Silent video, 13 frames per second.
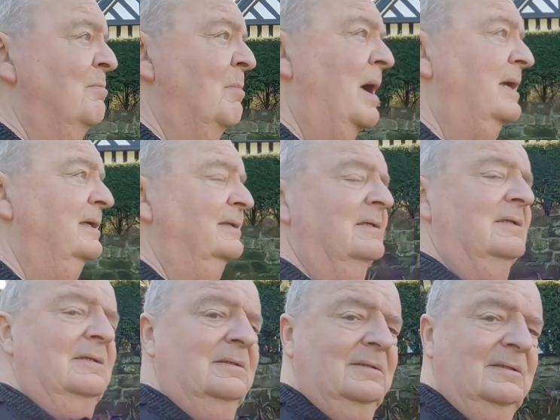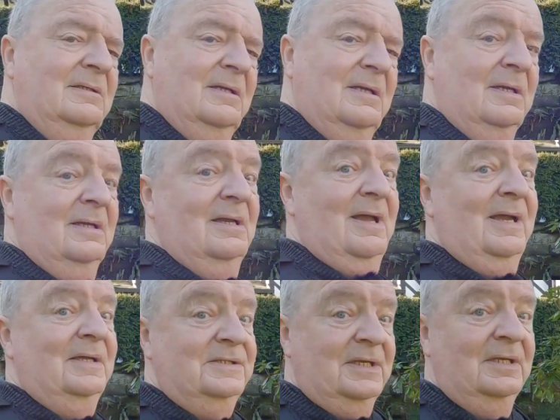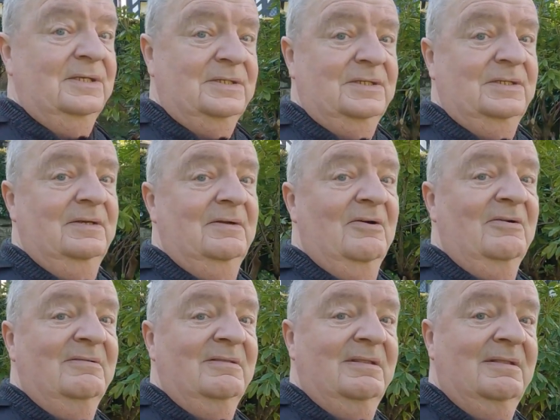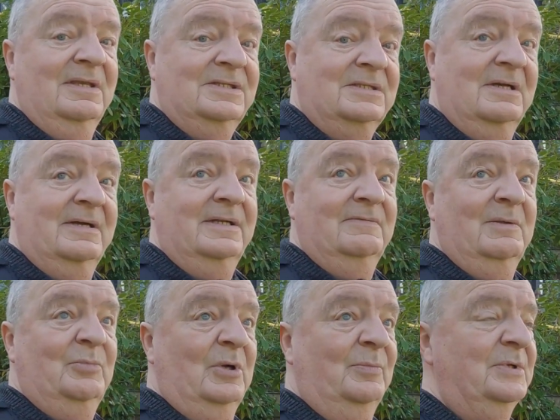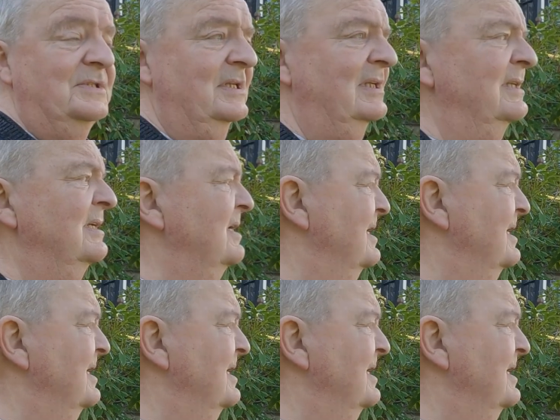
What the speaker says: main access on this side of the property.